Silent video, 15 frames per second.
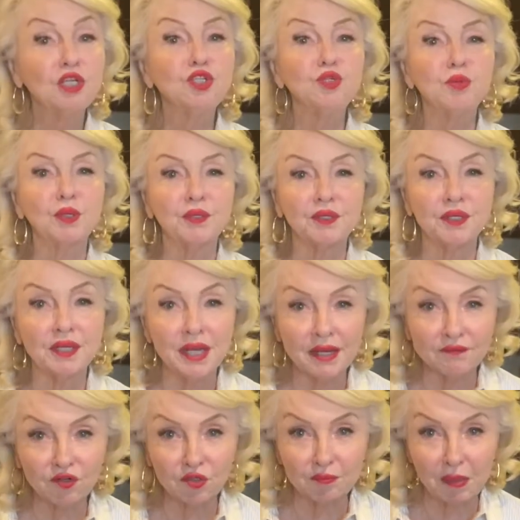you will
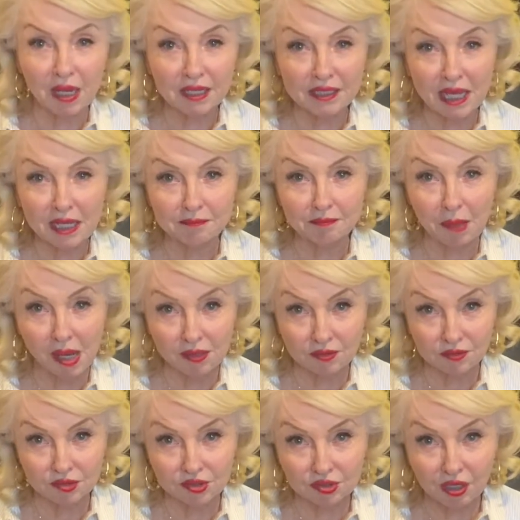never buy that
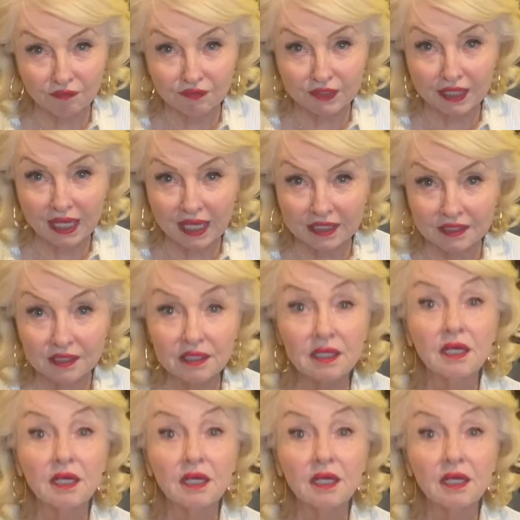bottled stuff again.